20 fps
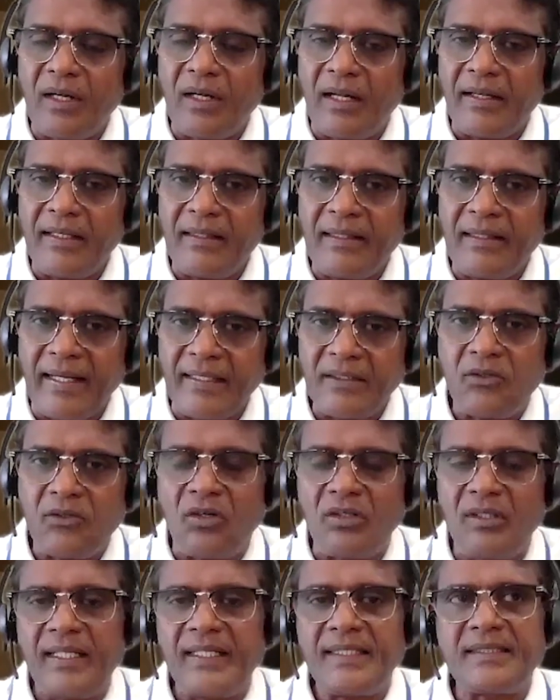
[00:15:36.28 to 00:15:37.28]
in that
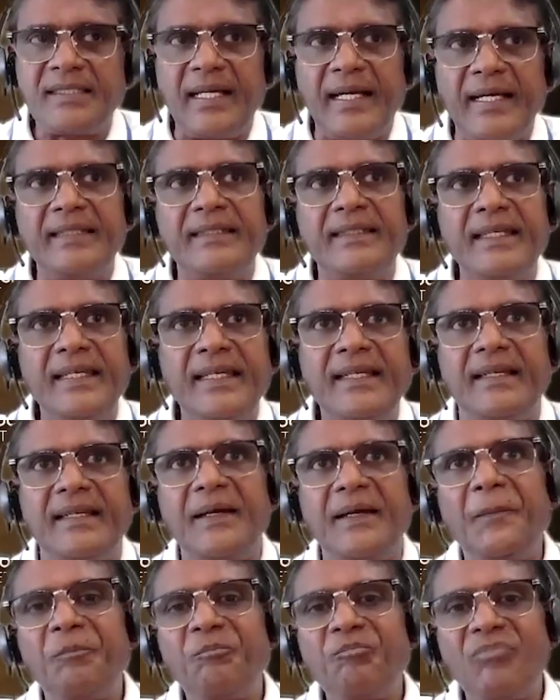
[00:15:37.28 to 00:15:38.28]
context, I
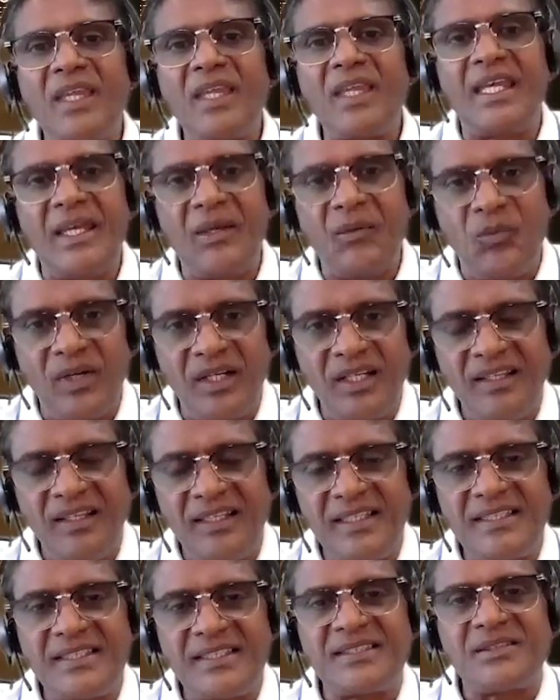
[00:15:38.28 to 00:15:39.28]
think given
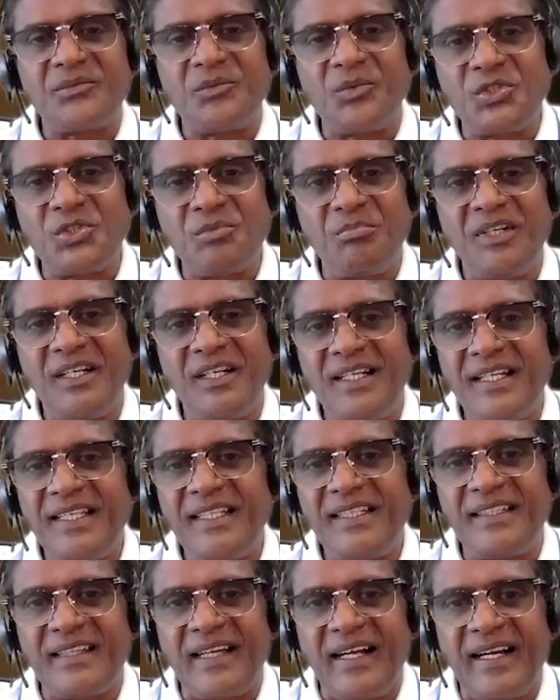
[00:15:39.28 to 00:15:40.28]
this
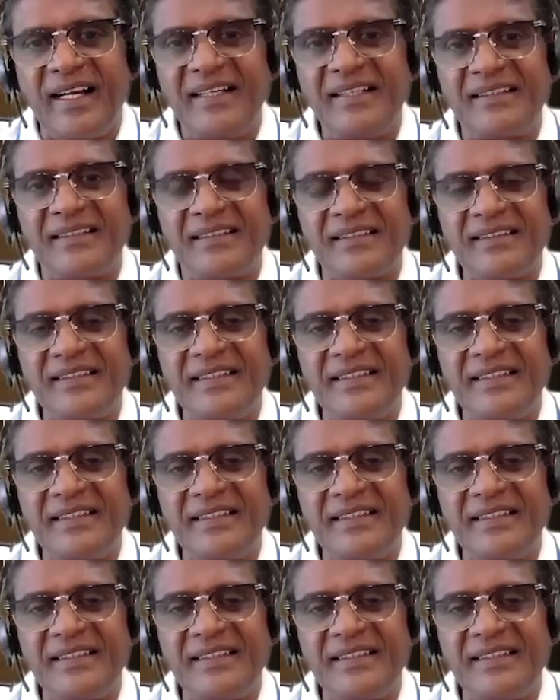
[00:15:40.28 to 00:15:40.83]
visibility that